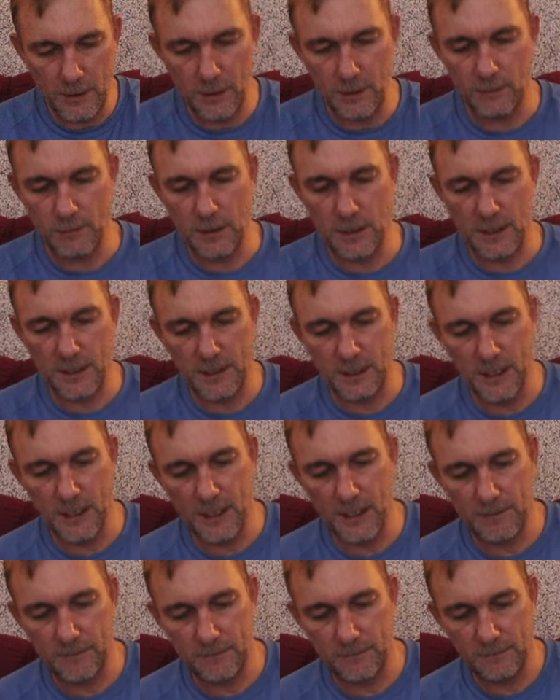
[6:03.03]
it over like
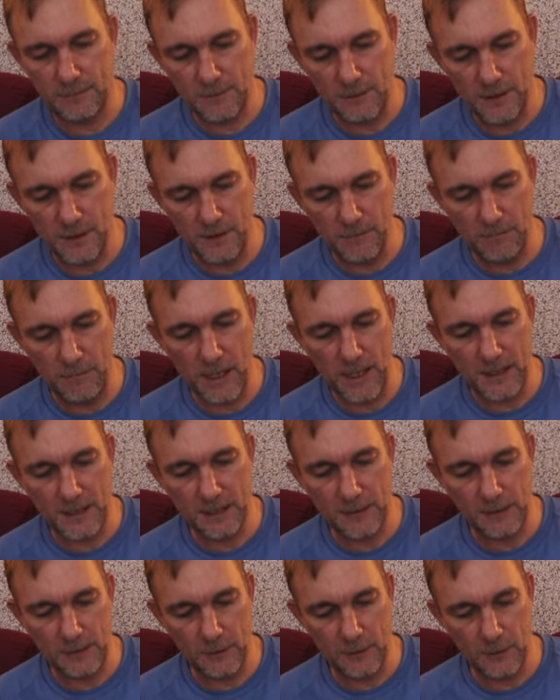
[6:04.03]
that, dip back
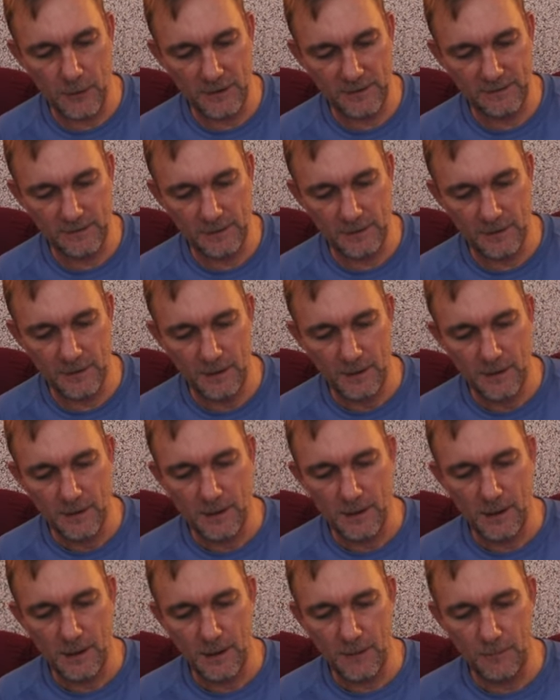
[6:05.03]
into the hoisin,
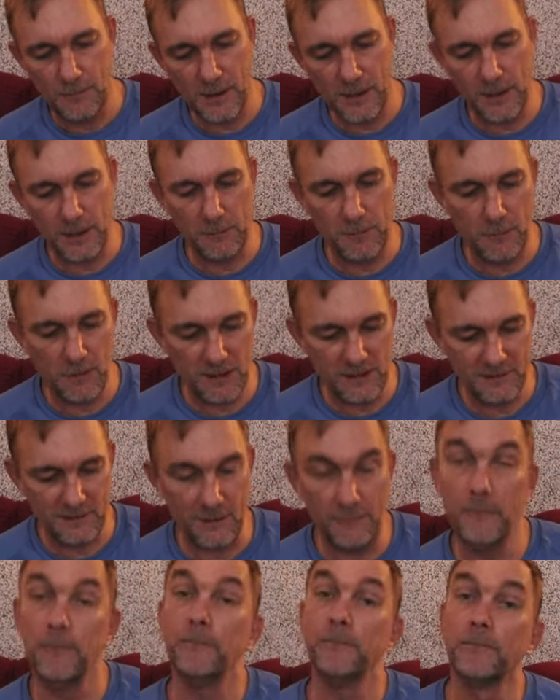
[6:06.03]
and then pick up the rest
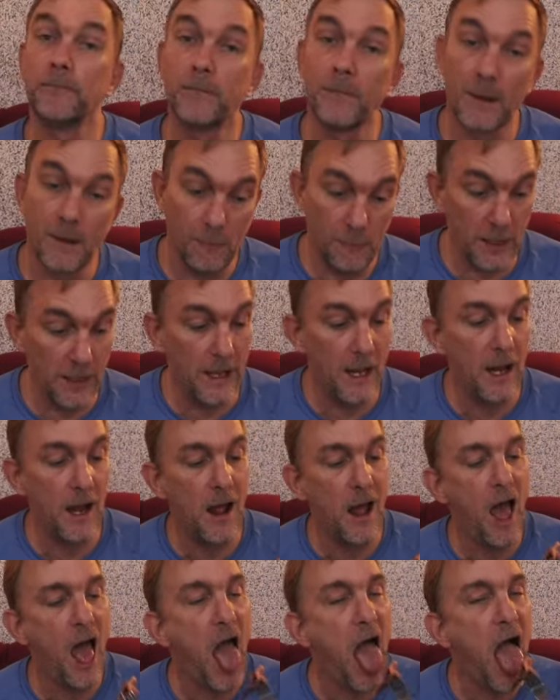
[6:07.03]
of them with it.